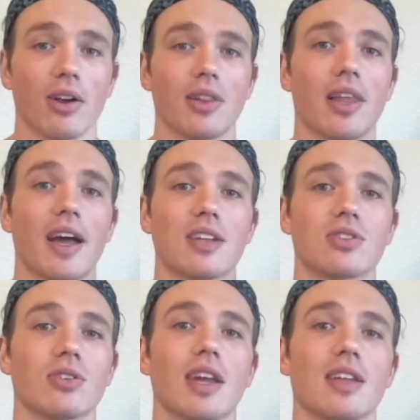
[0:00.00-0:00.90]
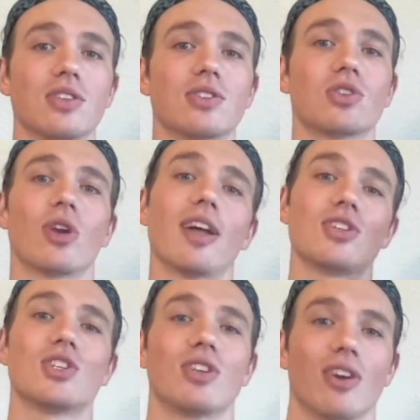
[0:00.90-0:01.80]
Our lats are getting
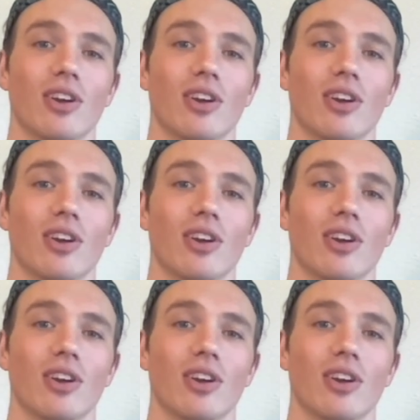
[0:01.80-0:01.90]
stretched,